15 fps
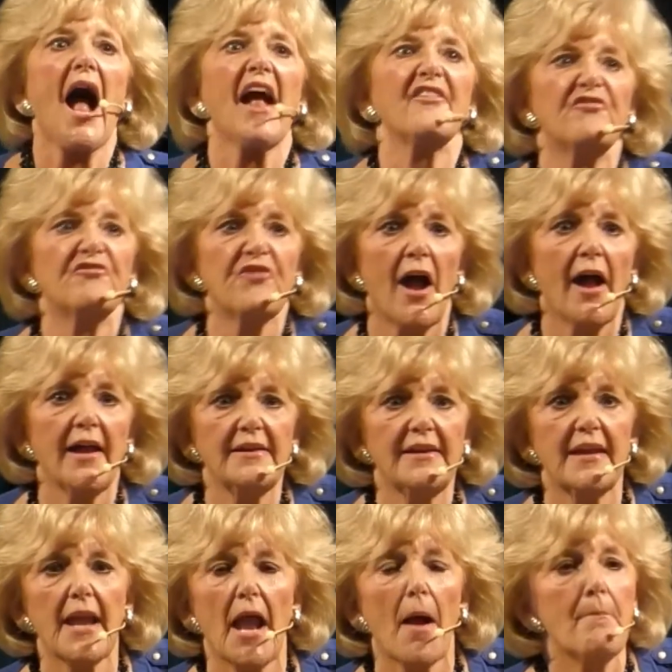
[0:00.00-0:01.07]
"I find
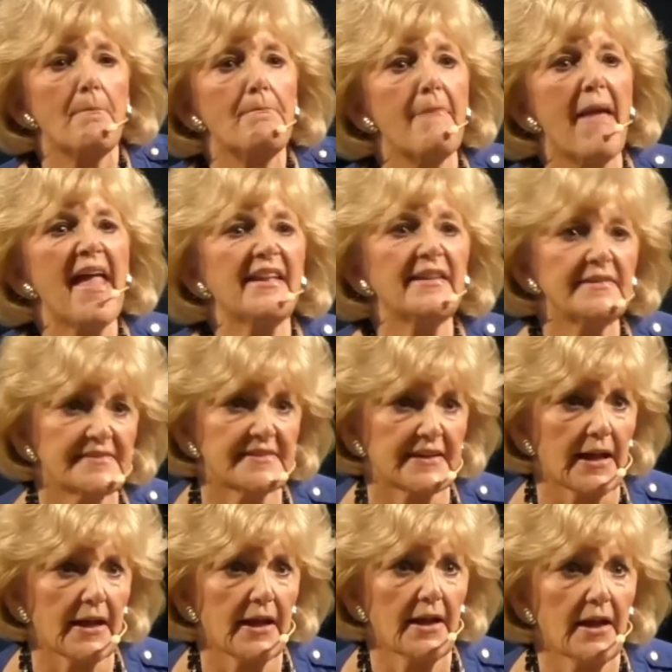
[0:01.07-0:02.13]
it
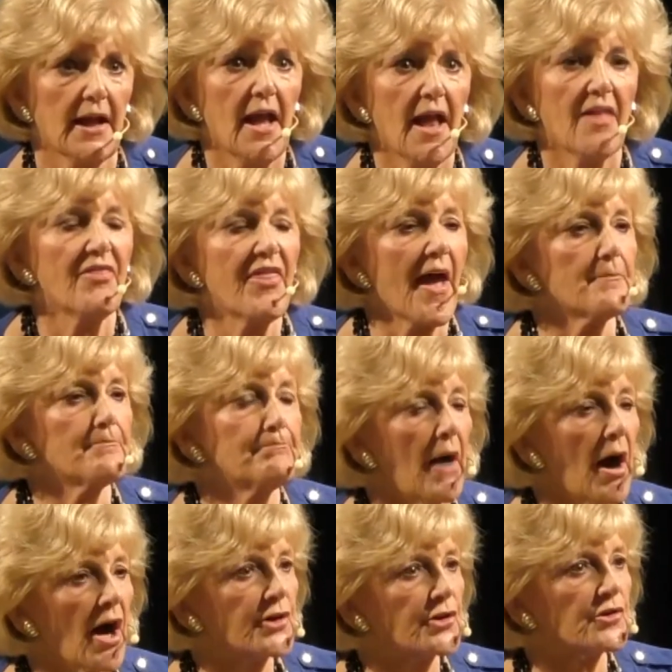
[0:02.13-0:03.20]
amazing that
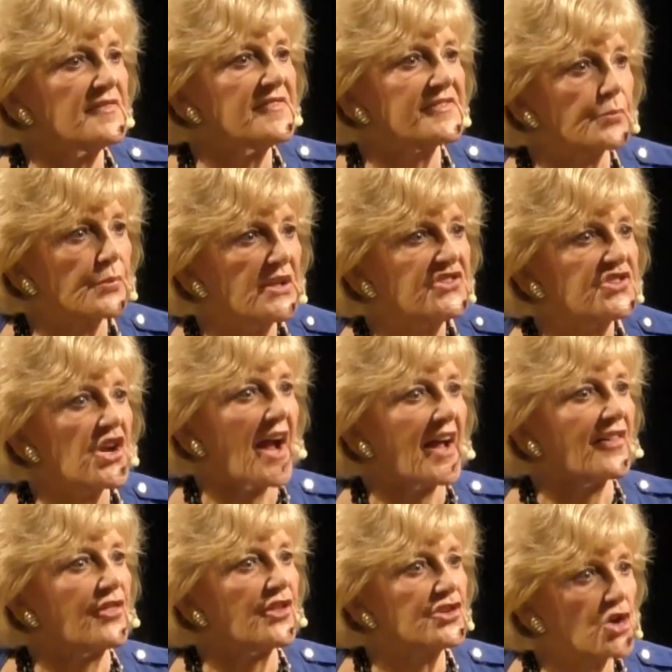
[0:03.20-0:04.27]
moderns
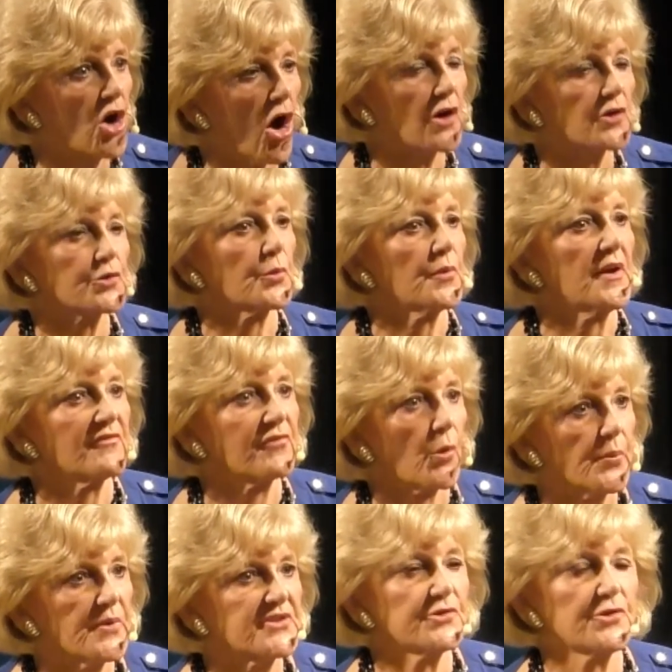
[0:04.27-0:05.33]
reject the doctrine of
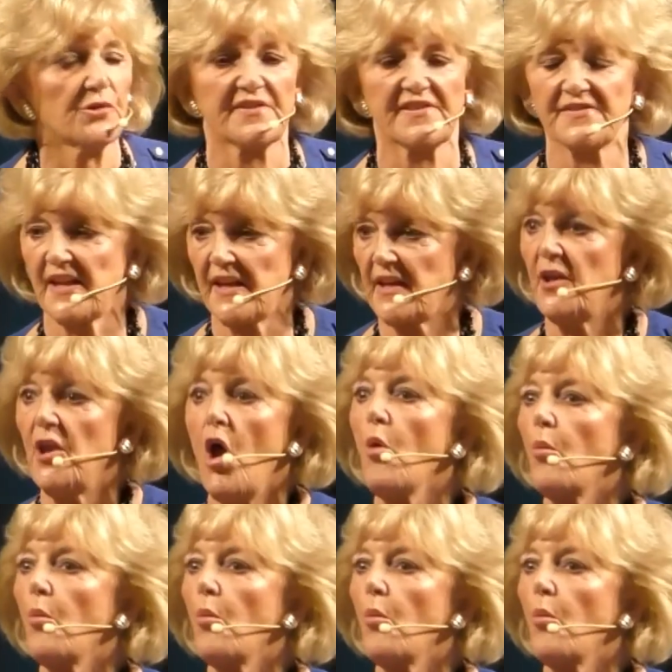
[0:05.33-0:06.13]
original sin